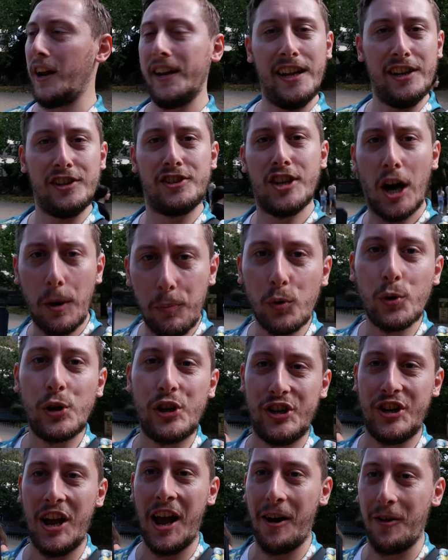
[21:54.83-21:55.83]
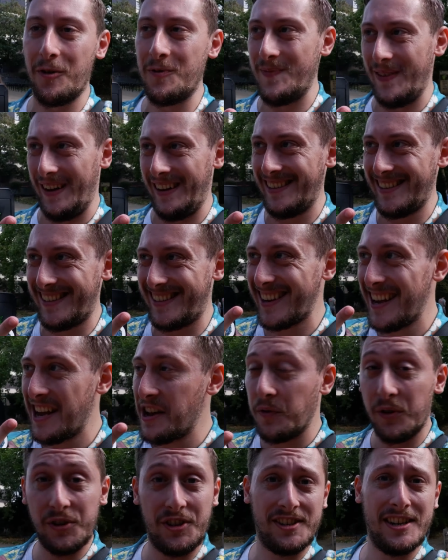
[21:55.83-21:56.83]
I need double Shelmets,
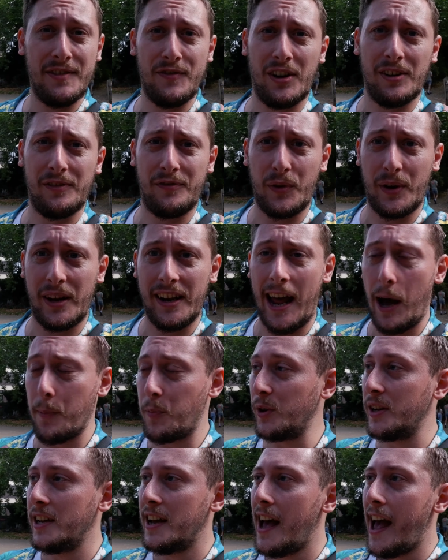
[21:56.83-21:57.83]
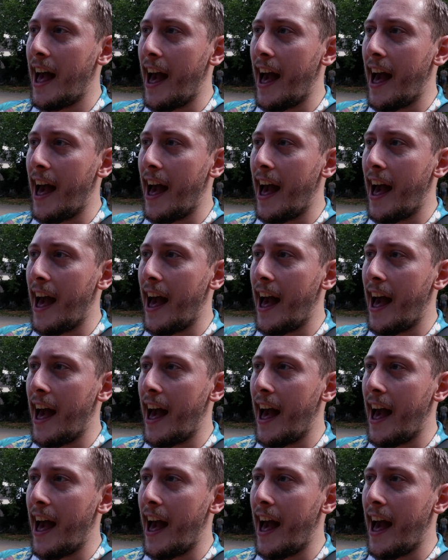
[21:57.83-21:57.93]
which is never gonna freaking happen,